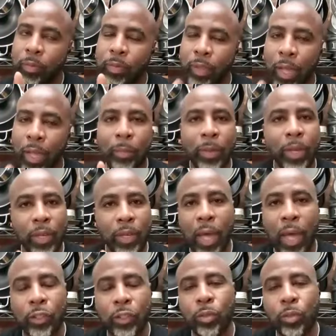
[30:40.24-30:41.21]
not being
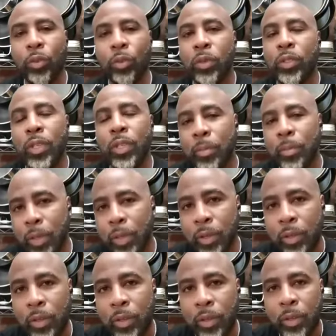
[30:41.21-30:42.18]
knowledgeable in
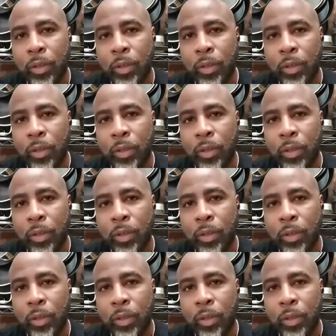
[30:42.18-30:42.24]
something.